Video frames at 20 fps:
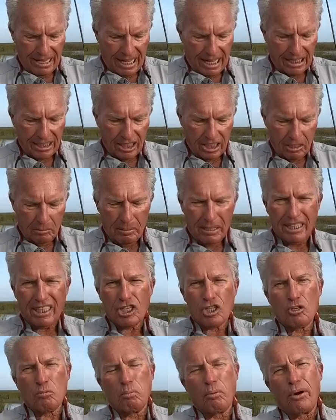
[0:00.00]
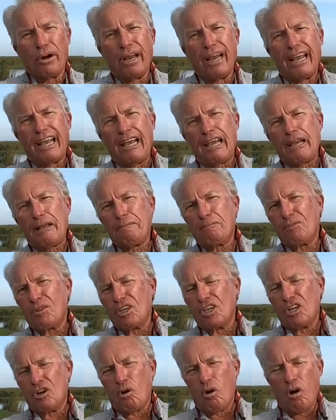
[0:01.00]
a little bit in the spring,
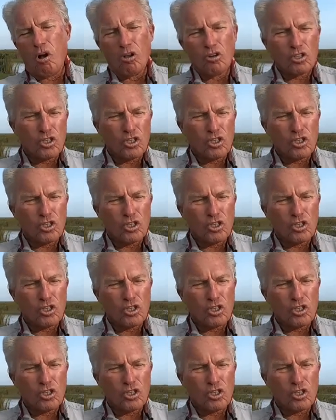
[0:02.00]
you know, all